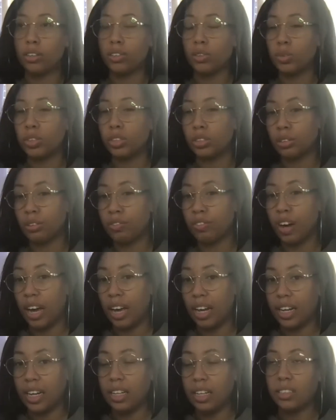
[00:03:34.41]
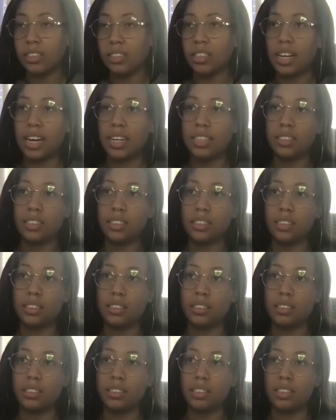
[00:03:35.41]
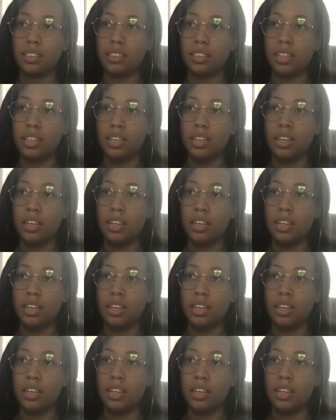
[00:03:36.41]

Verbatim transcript: So we took finance classes and